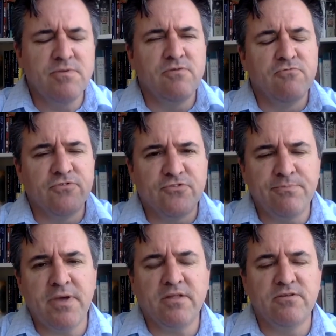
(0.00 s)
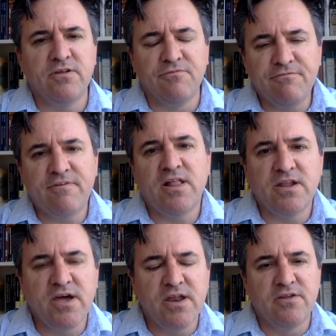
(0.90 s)
be respected and
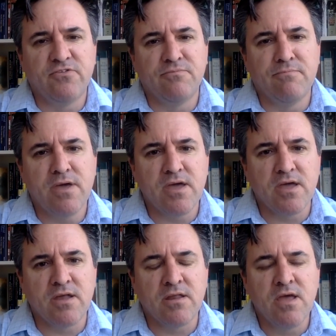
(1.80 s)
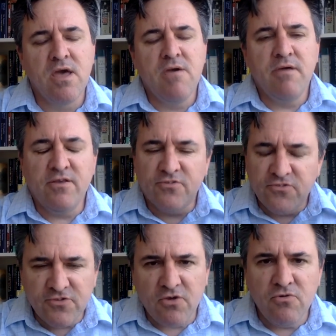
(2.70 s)
validated as a man, he is
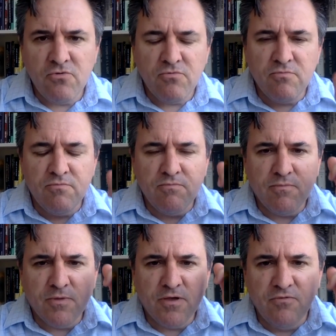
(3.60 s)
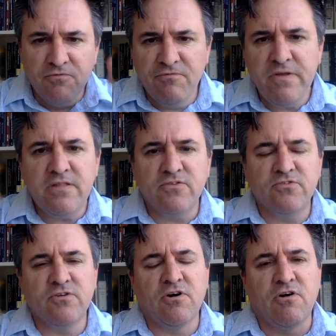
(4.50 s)
so
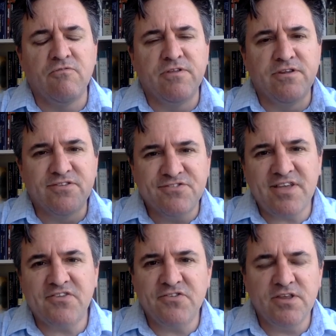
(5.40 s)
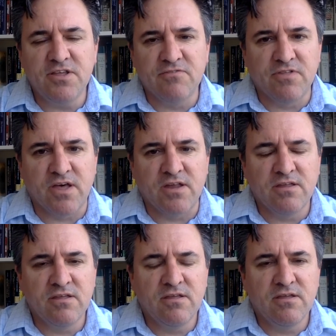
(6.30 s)
convinced of the necessity of that
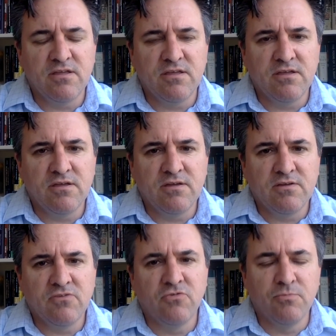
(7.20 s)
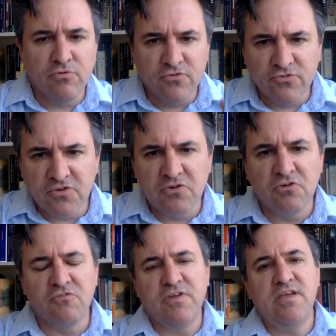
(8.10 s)
to
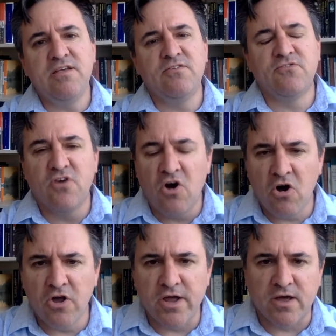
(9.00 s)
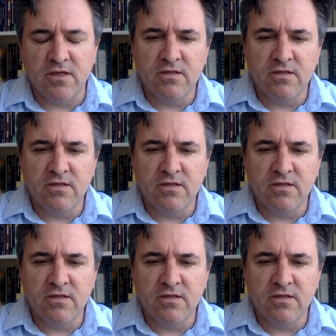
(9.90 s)
preserve his honour